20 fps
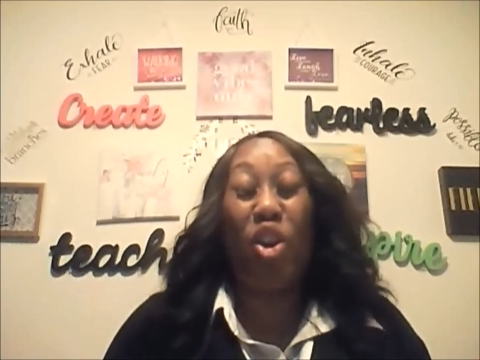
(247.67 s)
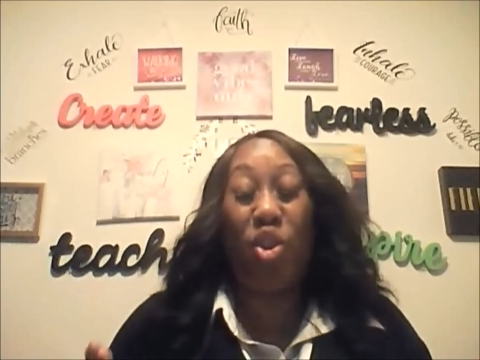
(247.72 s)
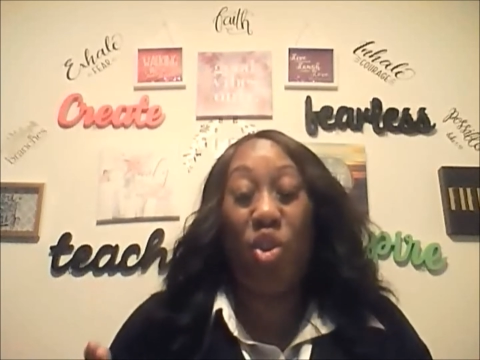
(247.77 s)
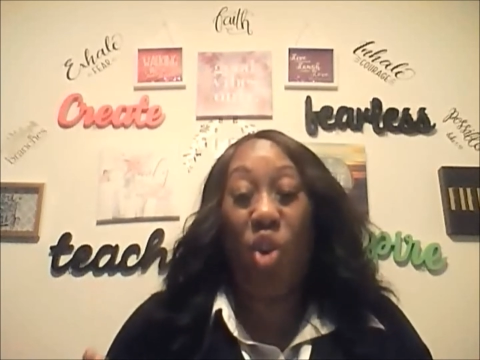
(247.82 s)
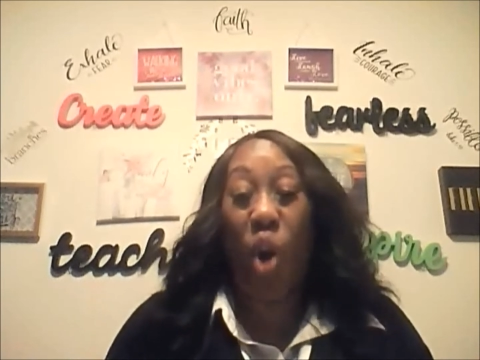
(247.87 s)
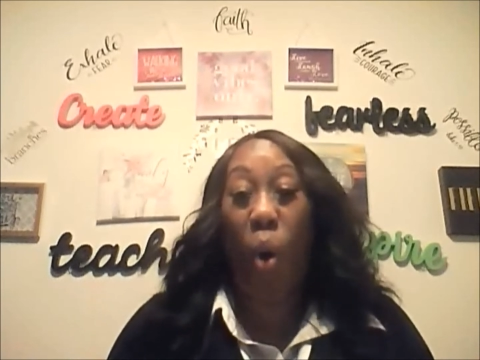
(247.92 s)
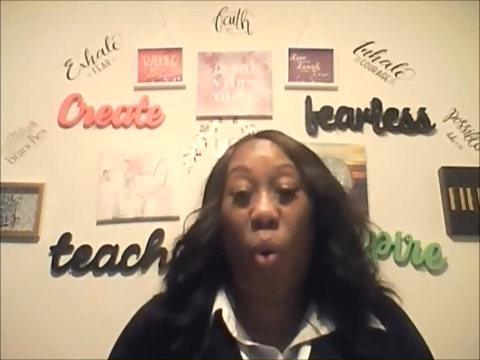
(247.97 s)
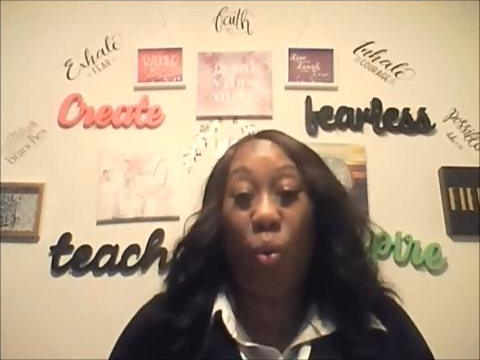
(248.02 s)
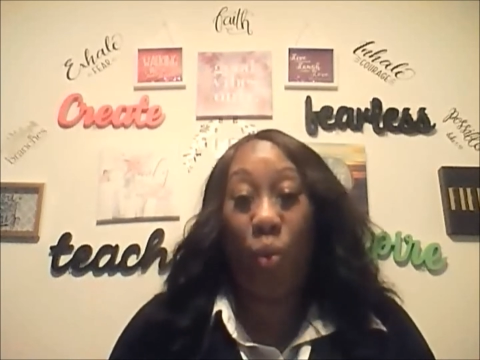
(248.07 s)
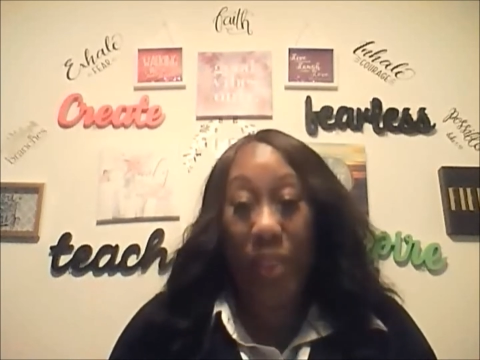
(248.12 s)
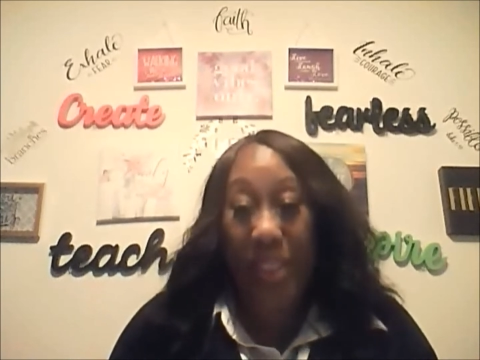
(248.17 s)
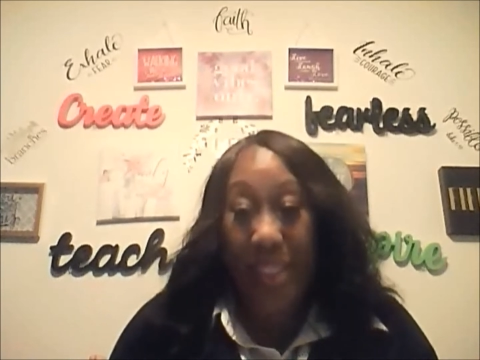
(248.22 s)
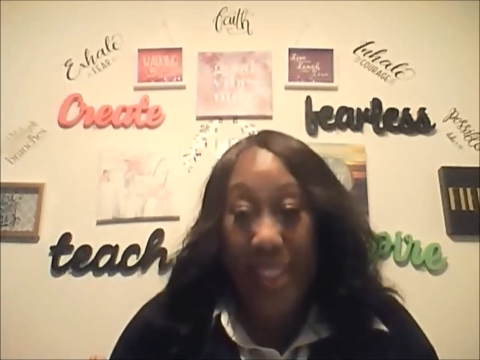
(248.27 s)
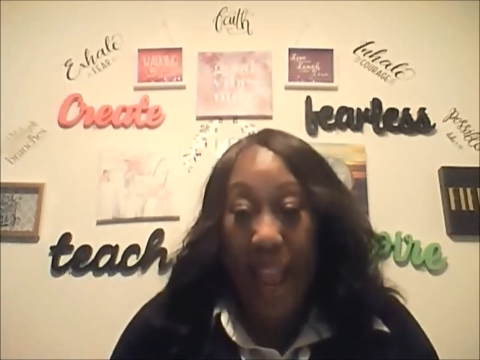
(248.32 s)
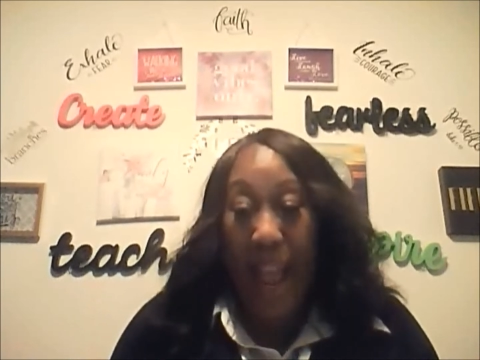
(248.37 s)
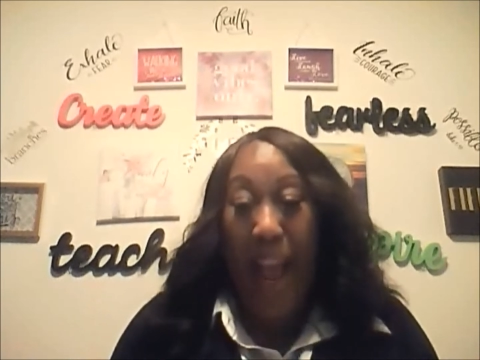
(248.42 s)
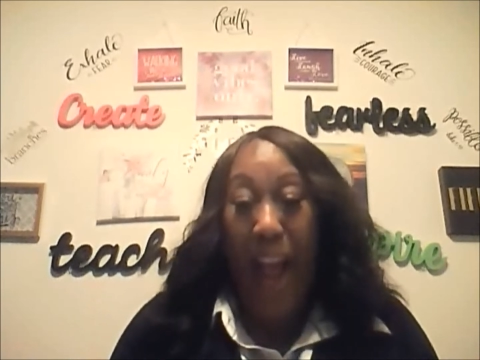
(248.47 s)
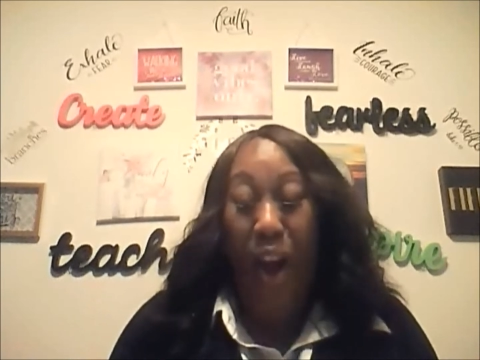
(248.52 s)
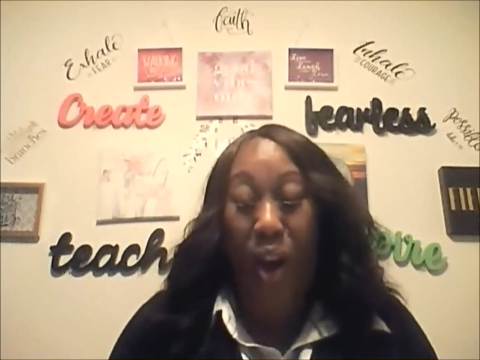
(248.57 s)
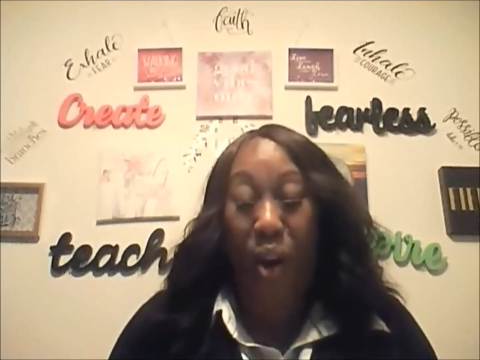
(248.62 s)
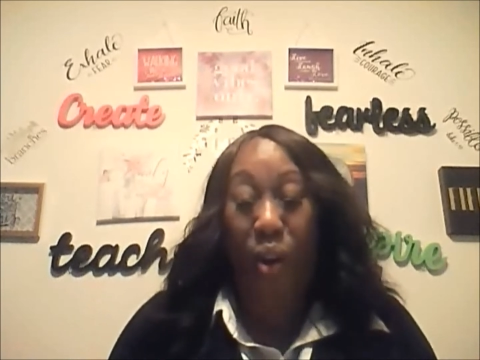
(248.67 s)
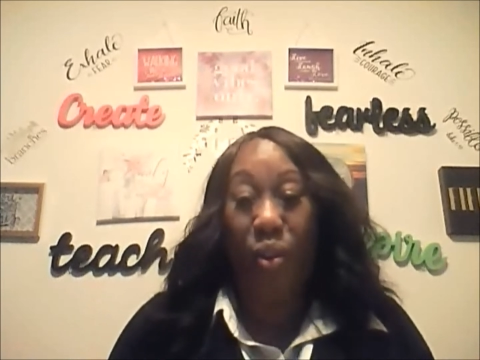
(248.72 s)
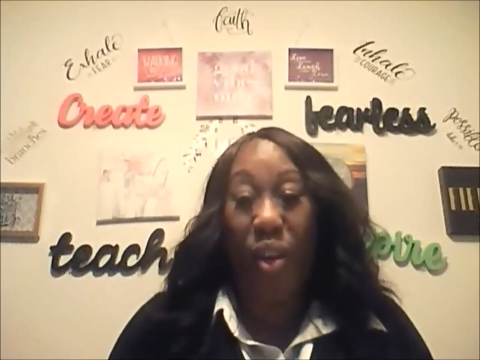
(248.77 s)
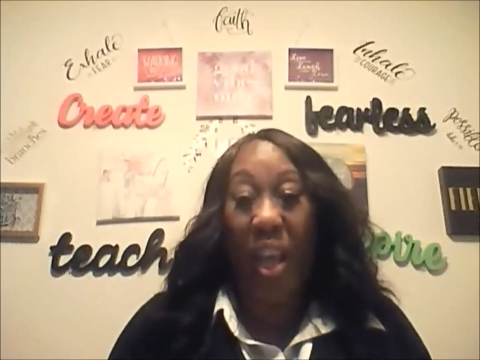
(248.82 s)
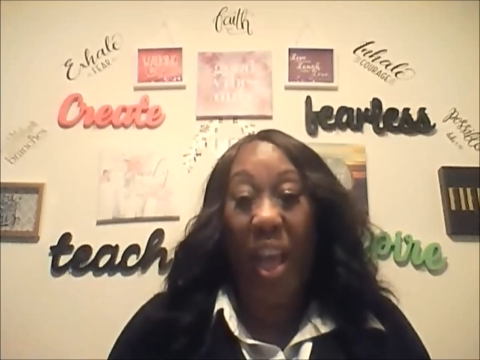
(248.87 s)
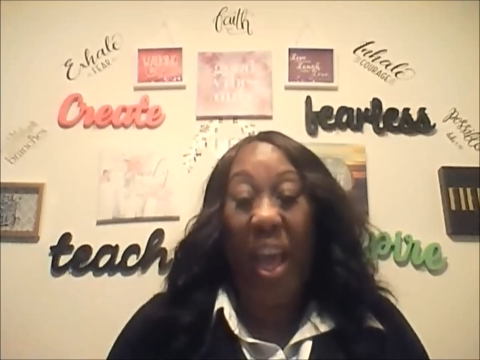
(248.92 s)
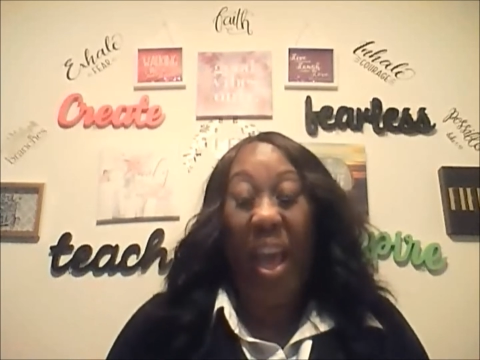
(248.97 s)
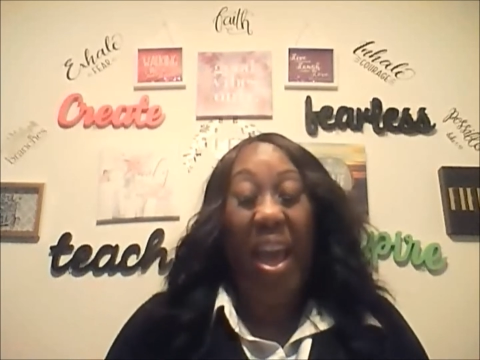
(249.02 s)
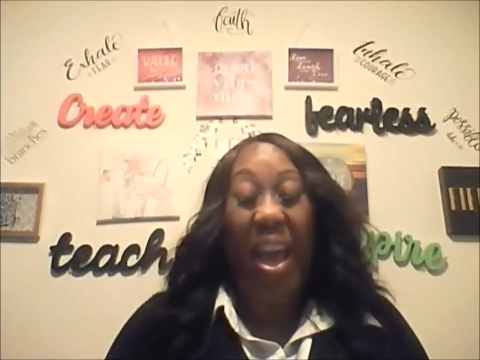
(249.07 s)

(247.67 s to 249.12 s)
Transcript: to go down